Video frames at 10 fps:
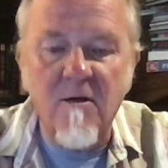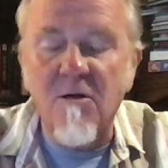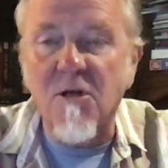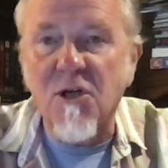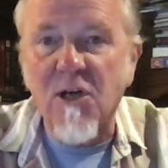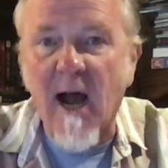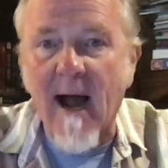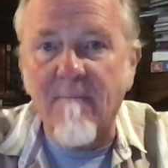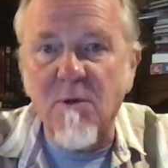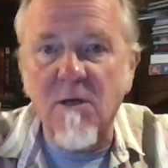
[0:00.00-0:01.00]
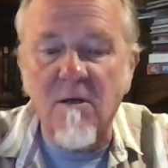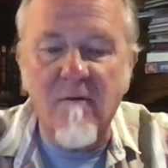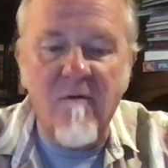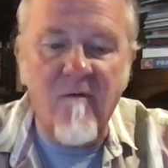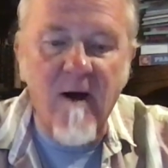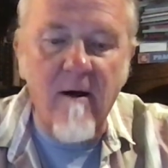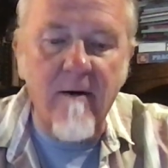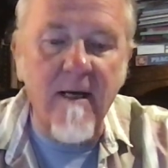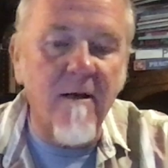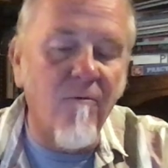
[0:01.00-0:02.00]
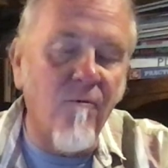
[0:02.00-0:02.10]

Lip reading: to the shops and the ferry that